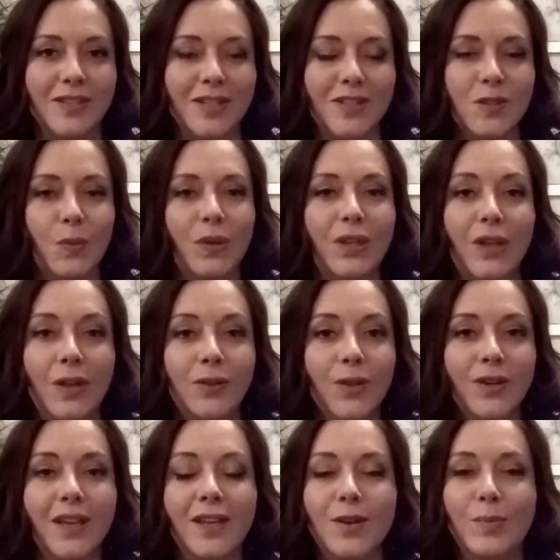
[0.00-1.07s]
And so when you can
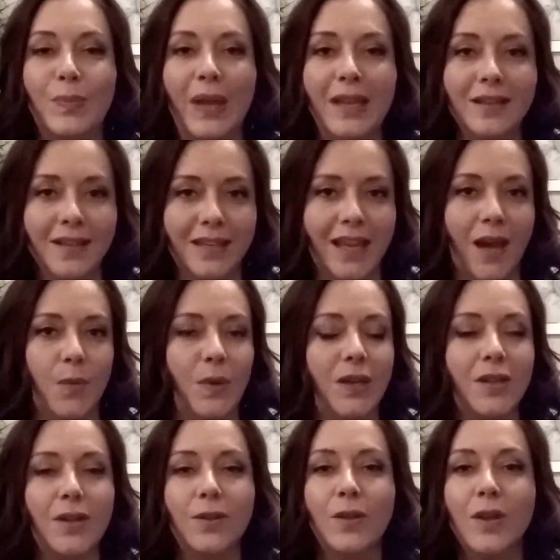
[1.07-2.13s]
look at your bank account, when
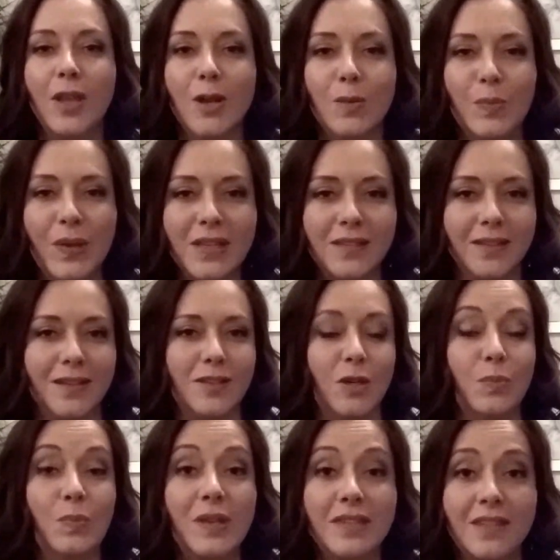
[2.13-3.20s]
you can look at your business,
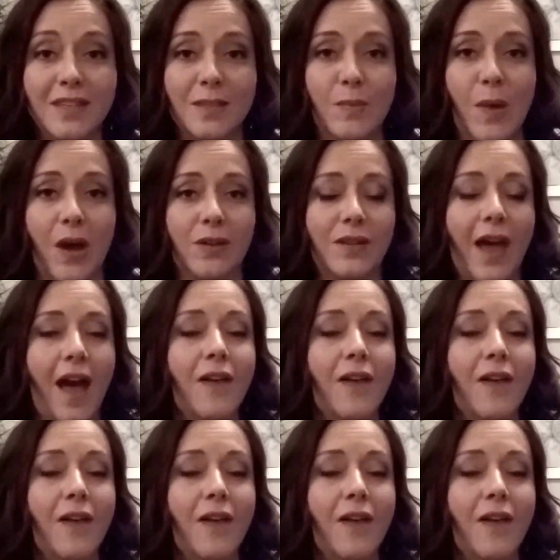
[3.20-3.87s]
your business model,